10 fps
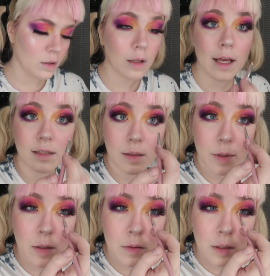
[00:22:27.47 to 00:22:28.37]
Last time I
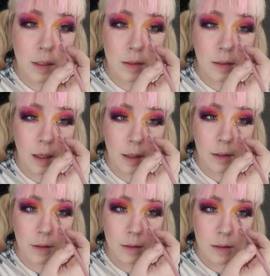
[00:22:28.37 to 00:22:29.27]
used this, I
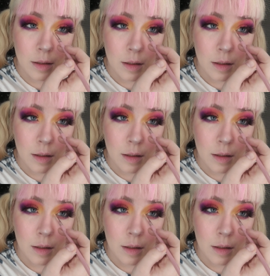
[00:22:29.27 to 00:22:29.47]
just